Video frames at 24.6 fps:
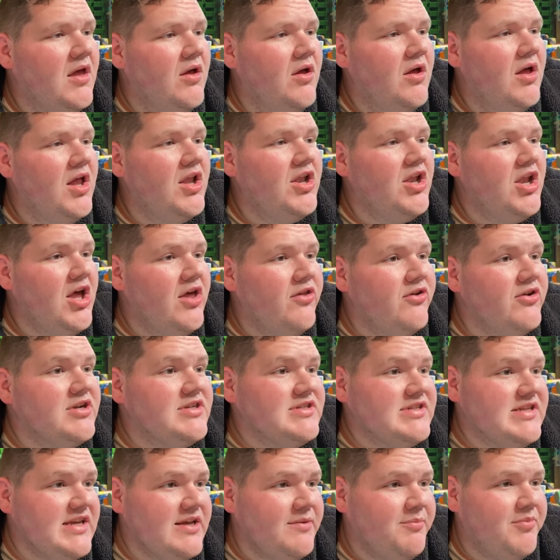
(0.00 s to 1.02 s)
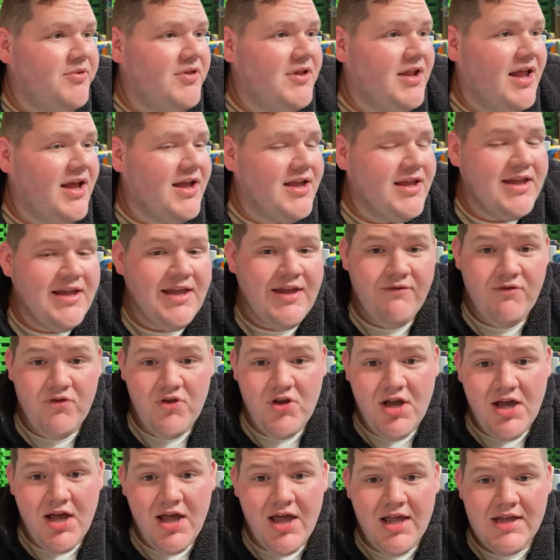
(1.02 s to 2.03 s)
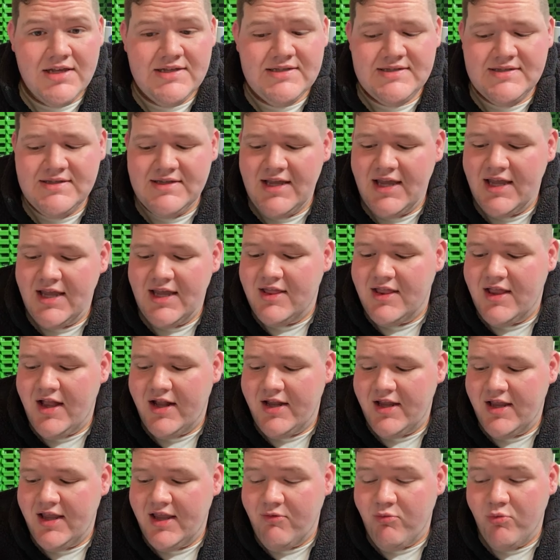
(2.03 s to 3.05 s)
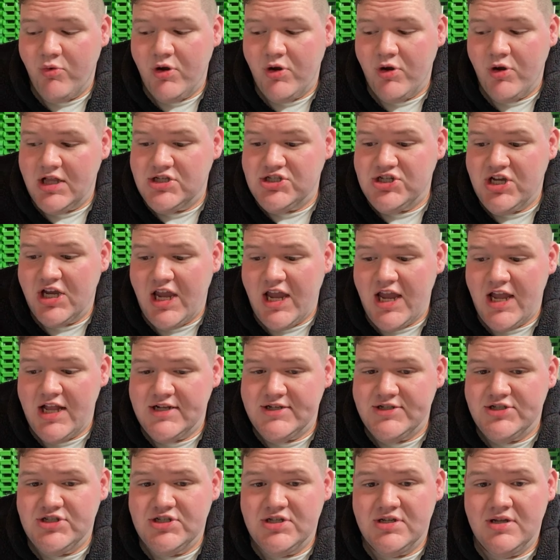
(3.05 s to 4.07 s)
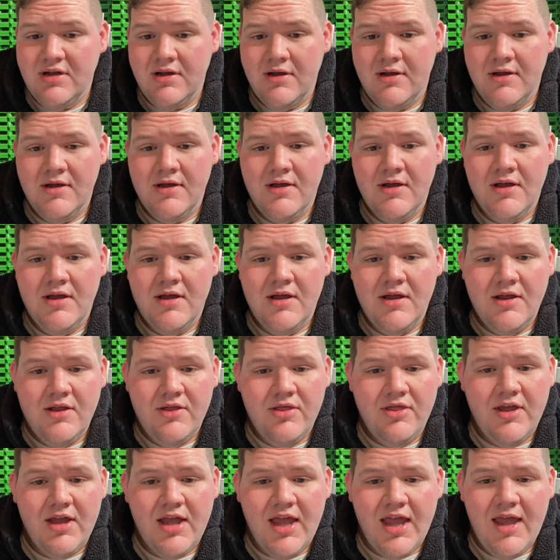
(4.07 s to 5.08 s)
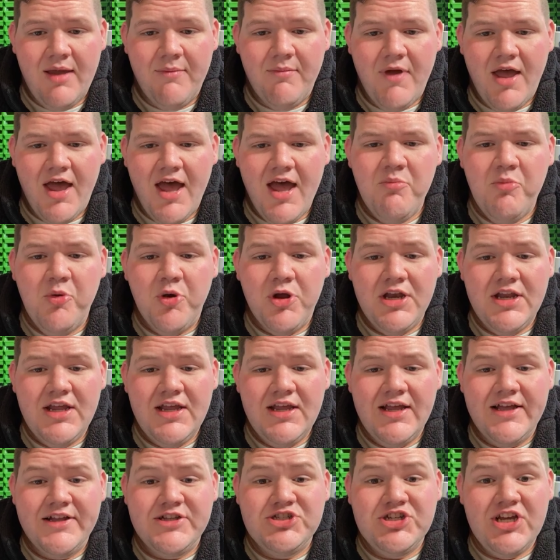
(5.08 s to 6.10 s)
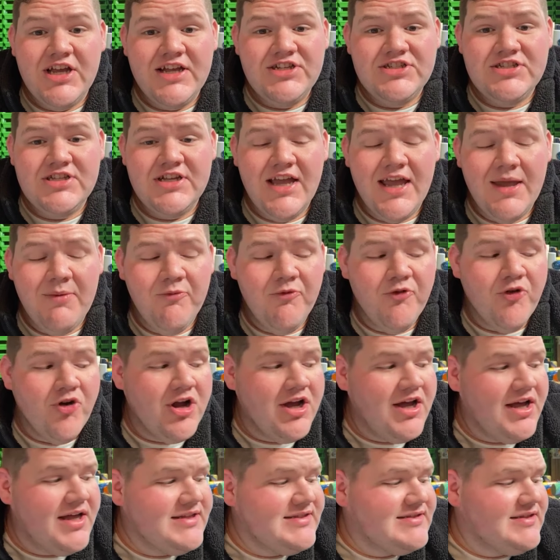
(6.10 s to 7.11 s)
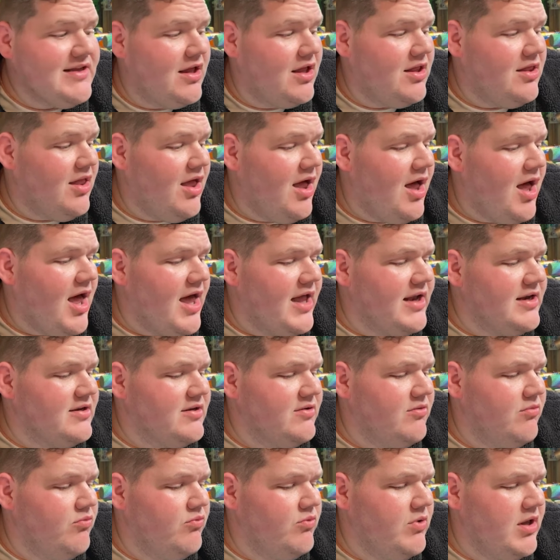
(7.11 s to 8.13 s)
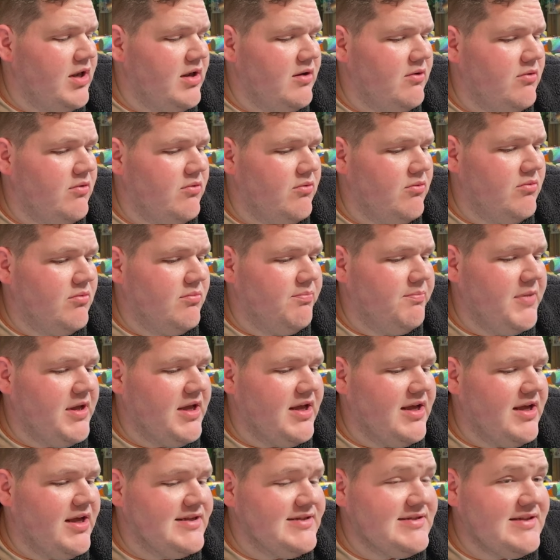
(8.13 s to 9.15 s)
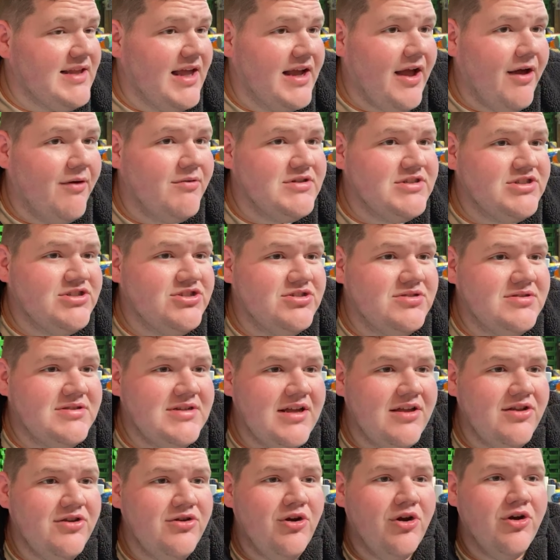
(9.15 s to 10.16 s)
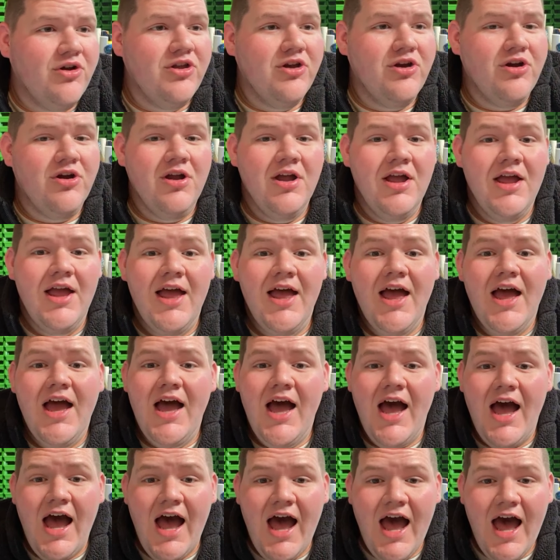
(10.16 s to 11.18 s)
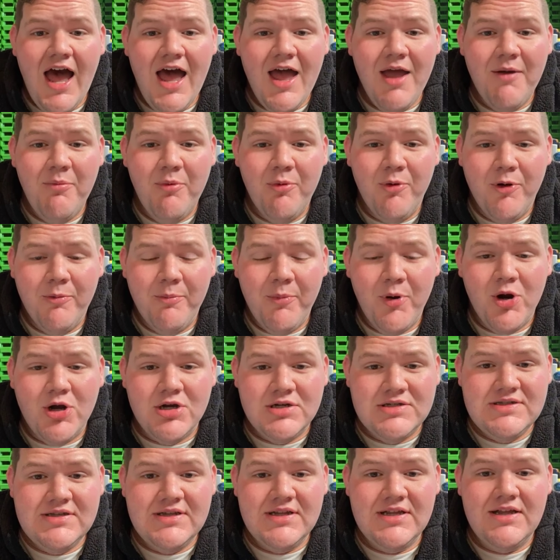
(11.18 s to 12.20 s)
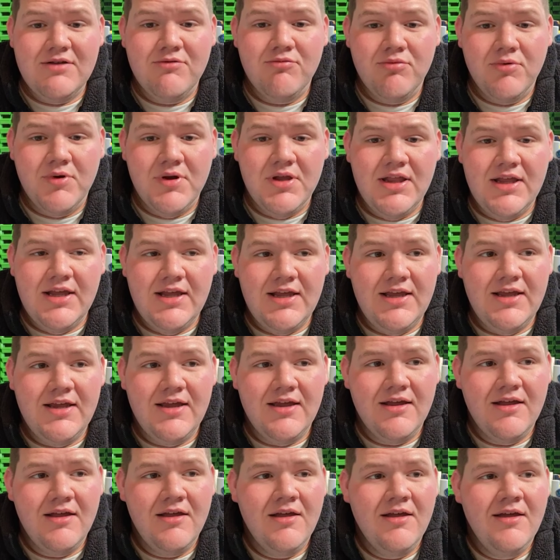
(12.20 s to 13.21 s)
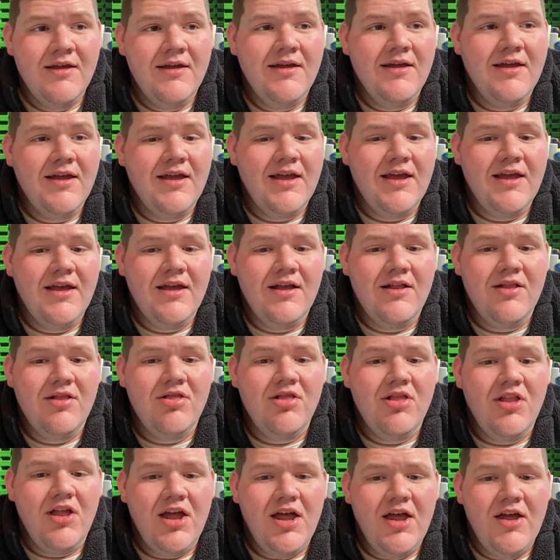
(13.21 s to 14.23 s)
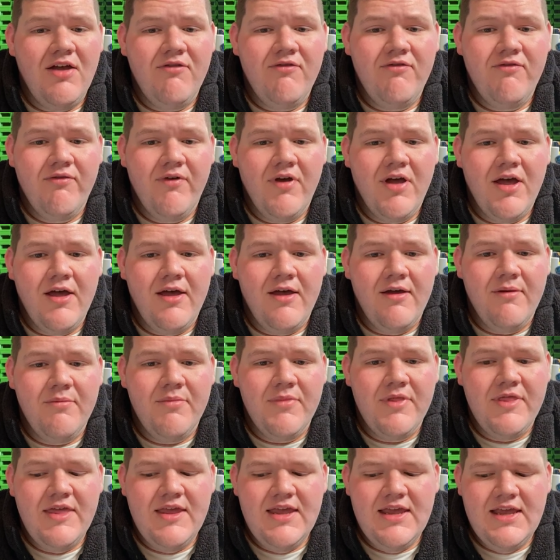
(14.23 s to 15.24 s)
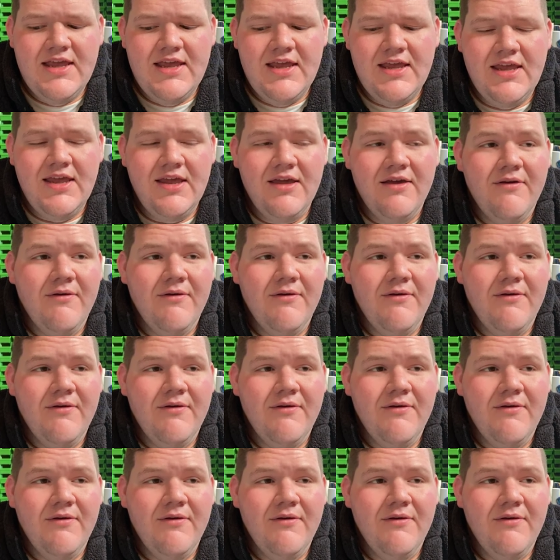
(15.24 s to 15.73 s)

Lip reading: Another tip that I could give you guys, and that it really changed the game. Hi, Brittany. It changed the game for us a lot because like I was telling you earlier, I personally really love the